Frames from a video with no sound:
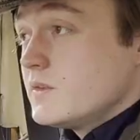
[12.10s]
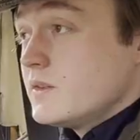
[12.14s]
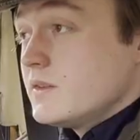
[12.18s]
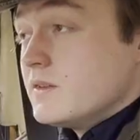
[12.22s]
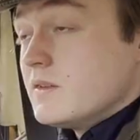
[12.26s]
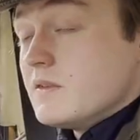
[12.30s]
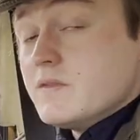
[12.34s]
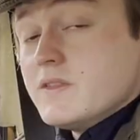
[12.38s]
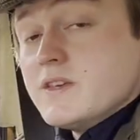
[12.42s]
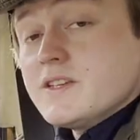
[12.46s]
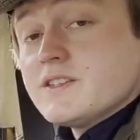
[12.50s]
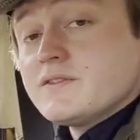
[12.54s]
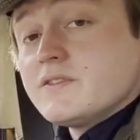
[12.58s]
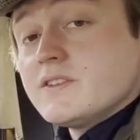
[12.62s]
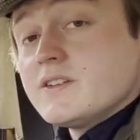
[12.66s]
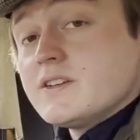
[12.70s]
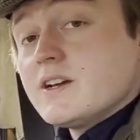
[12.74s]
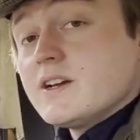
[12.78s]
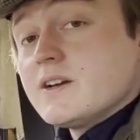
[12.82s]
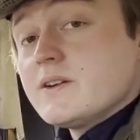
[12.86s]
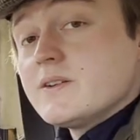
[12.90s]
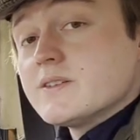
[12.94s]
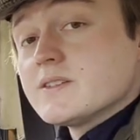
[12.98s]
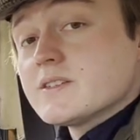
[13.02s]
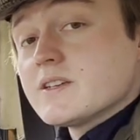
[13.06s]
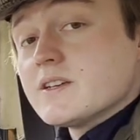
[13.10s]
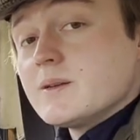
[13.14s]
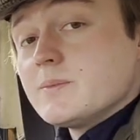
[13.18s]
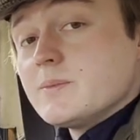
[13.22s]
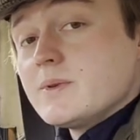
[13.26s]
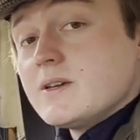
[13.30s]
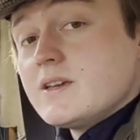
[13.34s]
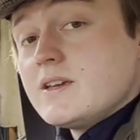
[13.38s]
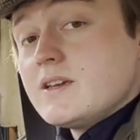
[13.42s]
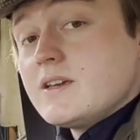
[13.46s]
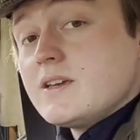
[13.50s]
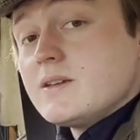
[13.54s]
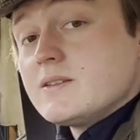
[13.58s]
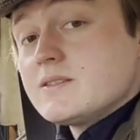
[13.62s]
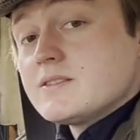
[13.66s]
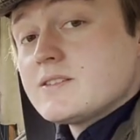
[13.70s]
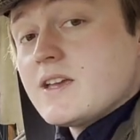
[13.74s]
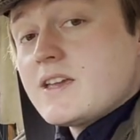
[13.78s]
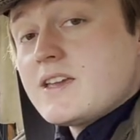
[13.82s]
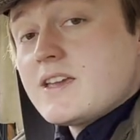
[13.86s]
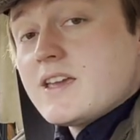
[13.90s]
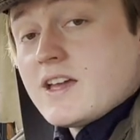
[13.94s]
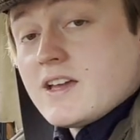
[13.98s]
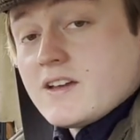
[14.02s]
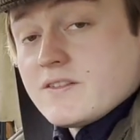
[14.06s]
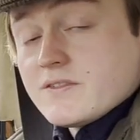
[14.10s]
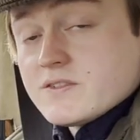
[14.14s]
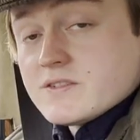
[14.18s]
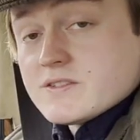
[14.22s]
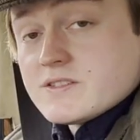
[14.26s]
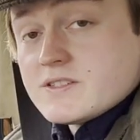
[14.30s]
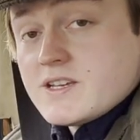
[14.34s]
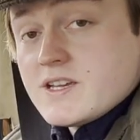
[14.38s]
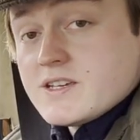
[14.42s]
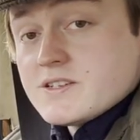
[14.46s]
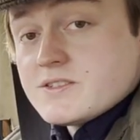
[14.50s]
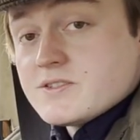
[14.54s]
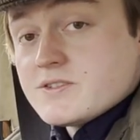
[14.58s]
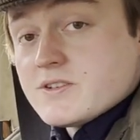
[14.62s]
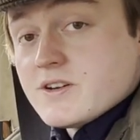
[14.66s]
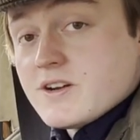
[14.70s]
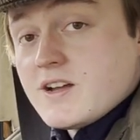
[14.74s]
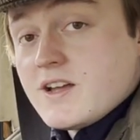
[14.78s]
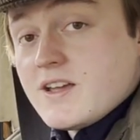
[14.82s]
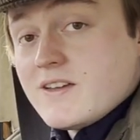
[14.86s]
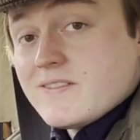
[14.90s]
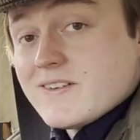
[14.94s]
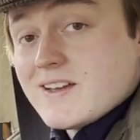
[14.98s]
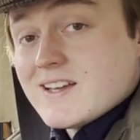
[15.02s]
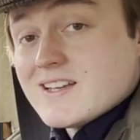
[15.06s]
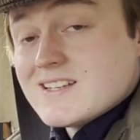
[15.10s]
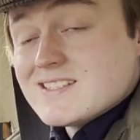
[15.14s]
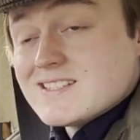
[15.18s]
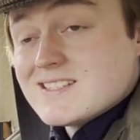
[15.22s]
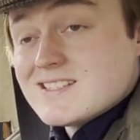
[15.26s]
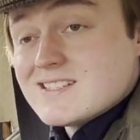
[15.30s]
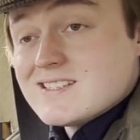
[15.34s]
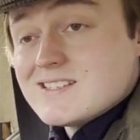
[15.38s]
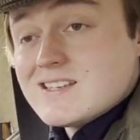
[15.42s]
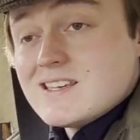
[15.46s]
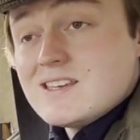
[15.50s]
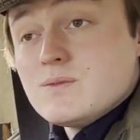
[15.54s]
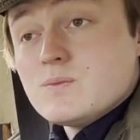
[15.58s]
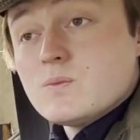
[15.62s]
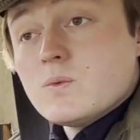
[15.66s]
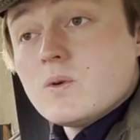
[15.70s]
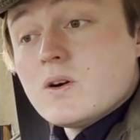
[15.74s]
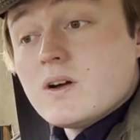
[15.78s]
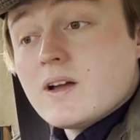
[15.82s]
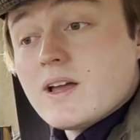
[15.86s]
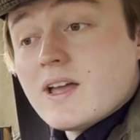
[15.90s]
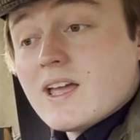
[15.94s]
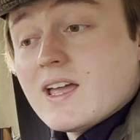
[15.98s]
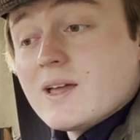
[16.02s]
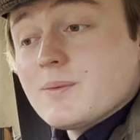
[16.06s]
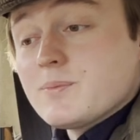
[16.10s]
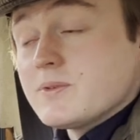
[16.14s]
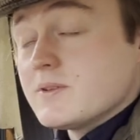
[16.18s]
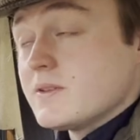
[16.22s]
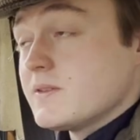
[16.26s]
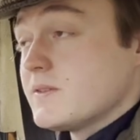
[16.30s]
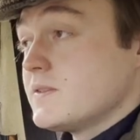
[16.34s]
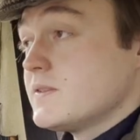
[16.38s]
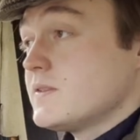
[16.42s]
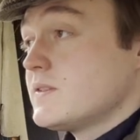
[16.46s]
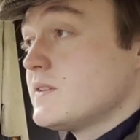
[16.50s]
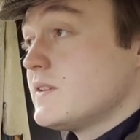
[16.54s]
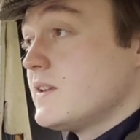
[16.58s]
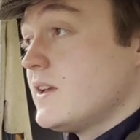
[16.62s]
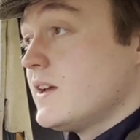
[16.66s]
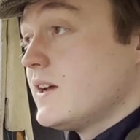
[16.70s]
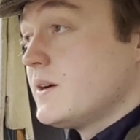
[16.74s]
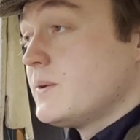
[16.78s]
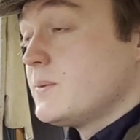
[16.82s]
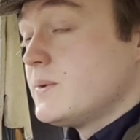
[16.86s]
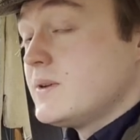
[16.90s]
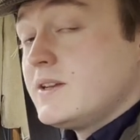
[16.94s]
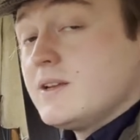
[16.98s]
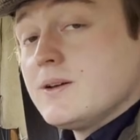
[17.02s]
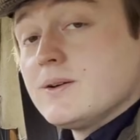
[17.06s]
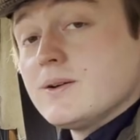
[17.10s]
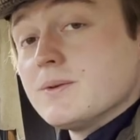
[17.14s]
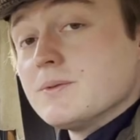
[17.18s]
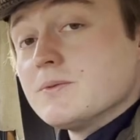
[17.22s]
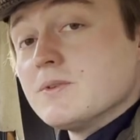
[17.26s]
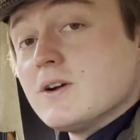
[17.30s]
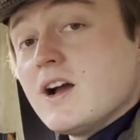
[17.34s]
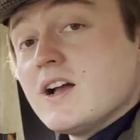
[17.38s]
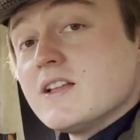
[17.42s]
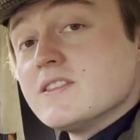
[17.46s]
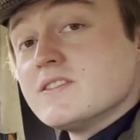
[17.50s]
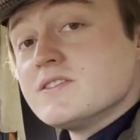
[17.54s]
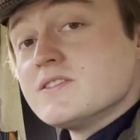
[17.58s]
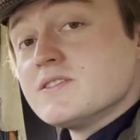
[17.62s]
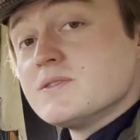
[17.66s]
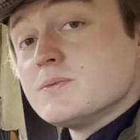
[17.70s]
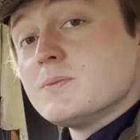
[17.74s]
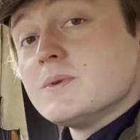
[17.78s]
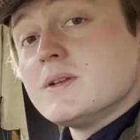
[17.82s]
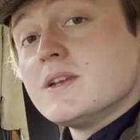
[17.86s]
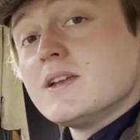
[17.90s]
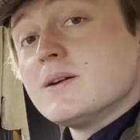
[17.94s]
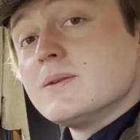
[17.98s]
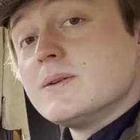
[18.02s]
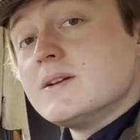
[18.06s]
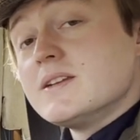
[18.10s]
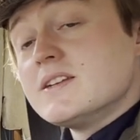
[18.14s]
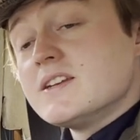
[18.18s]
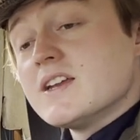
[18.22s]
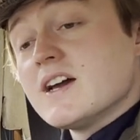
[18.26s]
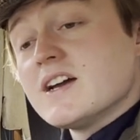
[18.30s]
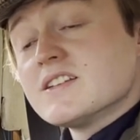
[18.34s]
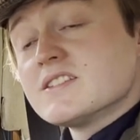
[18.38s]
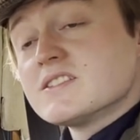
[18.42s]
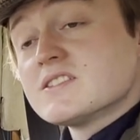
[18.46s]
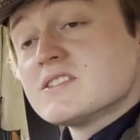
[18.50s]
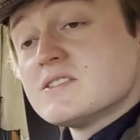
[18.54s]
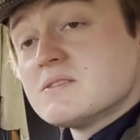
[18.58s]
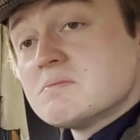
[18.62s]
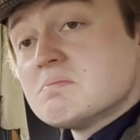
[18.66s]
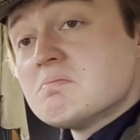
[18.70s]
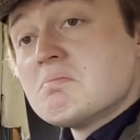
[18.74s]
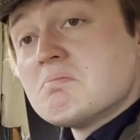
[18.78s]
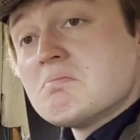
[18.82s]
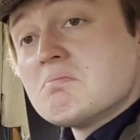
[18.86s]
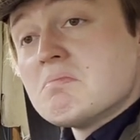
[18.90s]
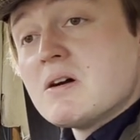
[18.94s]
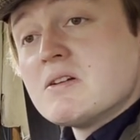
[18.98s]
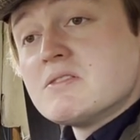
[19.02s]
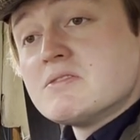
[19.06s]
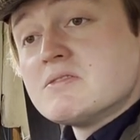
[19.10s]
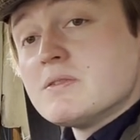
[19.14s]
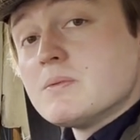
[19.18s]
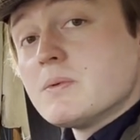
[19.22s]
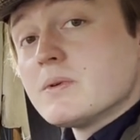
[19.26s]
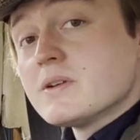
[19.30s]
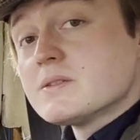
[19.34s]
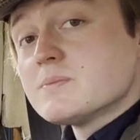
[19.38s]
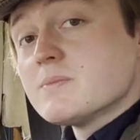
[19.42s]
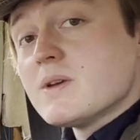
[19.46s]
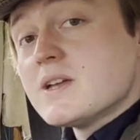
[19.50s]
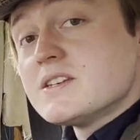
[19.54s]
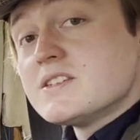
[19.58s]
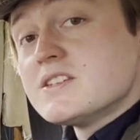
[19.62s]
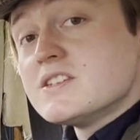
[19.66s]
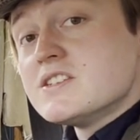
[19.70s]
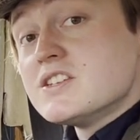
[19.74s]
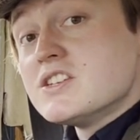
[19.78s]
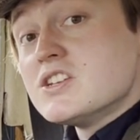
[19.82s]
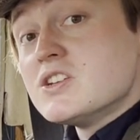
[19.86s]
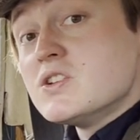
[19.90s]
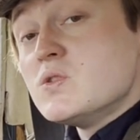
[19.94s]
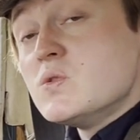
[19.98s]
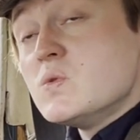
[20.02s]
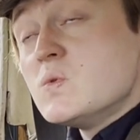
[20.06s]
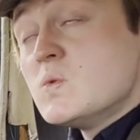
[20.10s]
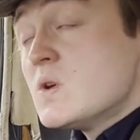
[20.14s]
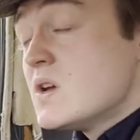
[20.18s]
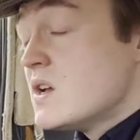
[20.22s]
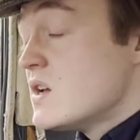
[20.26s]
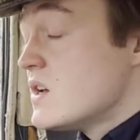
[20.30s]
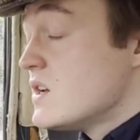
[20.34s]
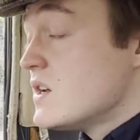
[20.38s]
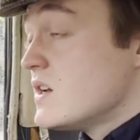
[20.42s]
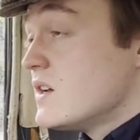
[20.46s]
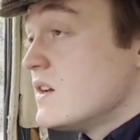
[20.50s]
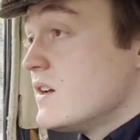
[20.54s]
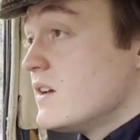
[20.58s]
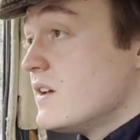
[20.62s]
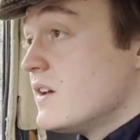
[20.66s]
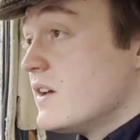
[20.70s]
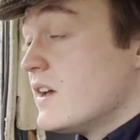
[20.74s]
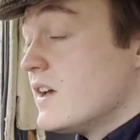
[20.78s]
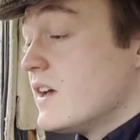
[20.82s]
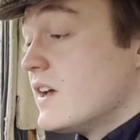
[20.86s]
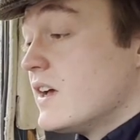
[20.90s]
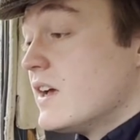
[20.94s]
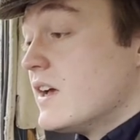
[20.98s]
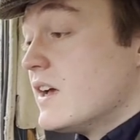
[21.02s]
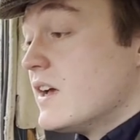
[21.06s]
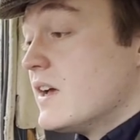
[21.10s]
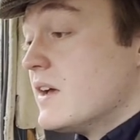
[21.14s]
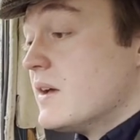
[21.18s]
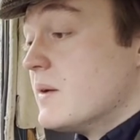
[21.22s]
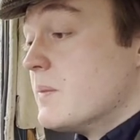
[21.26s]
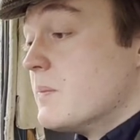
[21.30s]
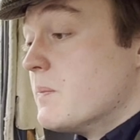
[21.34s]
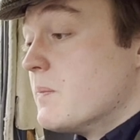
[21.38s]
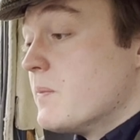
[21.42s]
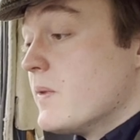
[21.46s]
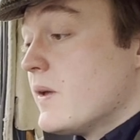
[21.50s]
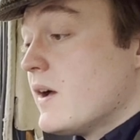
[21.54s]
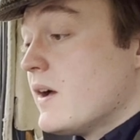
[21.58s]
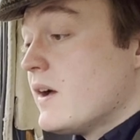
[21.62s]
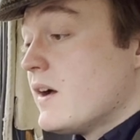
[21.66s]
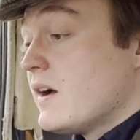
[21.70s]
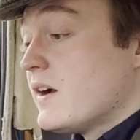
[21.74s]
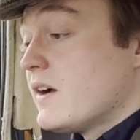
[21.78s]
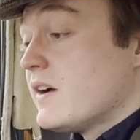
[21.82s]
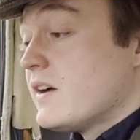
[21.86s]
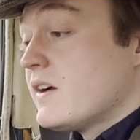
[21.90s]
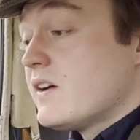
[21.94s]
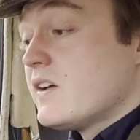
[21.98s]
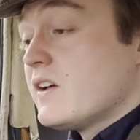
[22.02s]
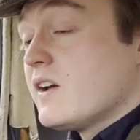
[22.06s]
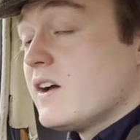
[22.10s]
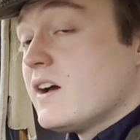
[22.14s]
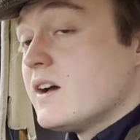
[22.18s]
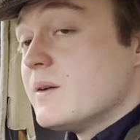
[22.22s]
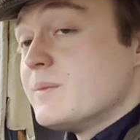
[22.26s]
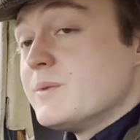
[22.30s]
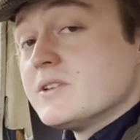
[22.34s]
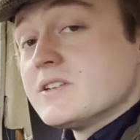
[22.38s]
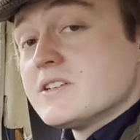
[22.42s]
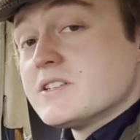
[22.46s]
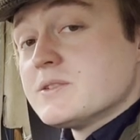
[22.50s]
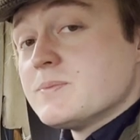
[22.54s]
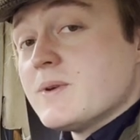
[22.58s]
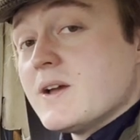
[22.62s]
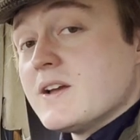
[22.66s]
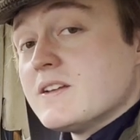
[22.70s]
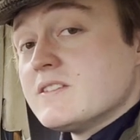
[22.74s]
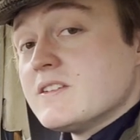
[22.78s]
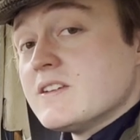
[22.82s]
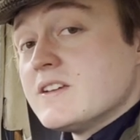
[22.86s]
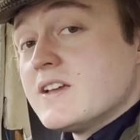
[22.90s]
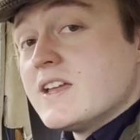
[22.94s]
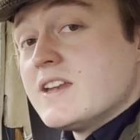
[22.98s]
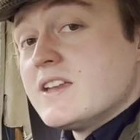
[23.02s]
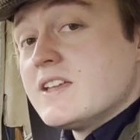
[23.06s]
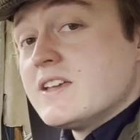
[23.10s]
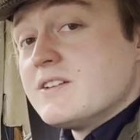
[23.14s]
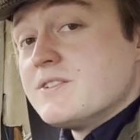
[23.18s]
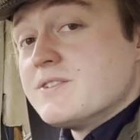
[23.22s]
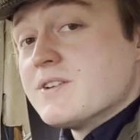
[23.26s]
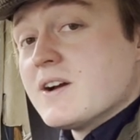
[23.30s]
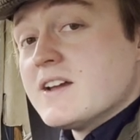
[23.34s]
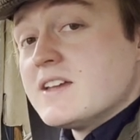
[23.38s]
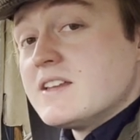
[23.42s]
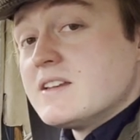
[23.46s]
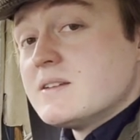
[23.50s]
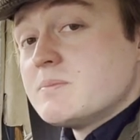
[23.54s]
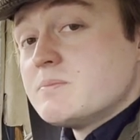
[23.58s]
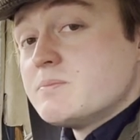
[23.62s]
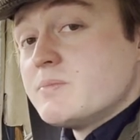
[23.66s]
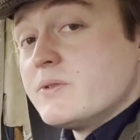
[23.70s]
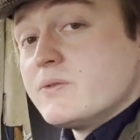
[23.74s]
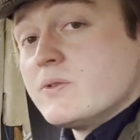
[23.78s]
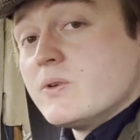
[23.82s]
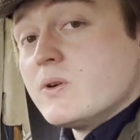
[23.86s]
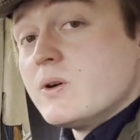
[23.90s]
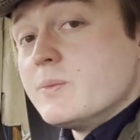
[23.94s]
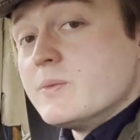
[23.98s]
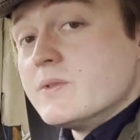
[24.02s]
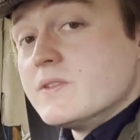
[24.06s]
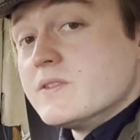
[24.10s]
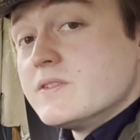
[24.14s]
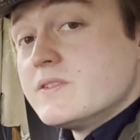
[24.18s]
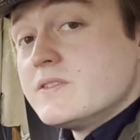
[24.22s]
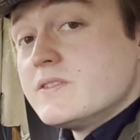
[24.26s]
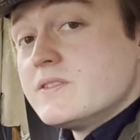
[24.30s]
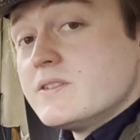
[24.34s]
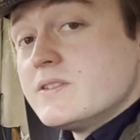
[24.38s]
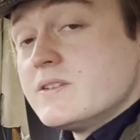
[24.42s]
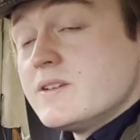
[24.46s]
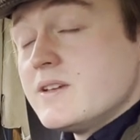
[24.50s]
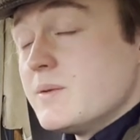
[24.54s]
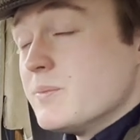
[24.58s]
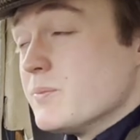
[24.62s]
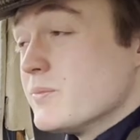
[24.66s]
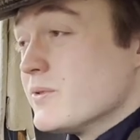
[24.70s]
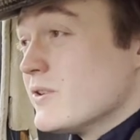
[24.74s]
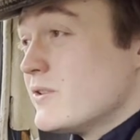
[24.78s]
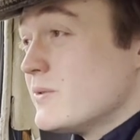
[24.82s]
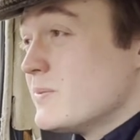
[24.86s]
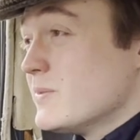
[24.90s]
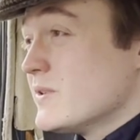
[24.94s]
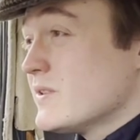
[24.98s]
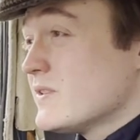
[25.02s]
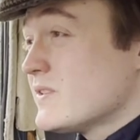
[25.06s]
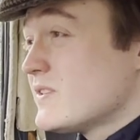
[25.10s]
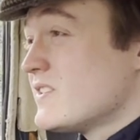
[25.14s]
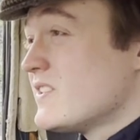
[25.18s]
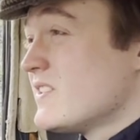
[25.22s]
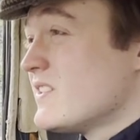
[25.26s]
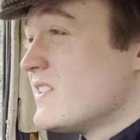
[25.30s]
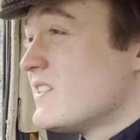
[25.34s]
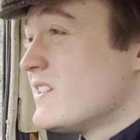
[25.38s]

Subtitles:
this video it's going to be take it out for a test drive and see what happens. Now we know it runs, we know it does mostly what it's meant to do. I'm not expecting any great performance improvements.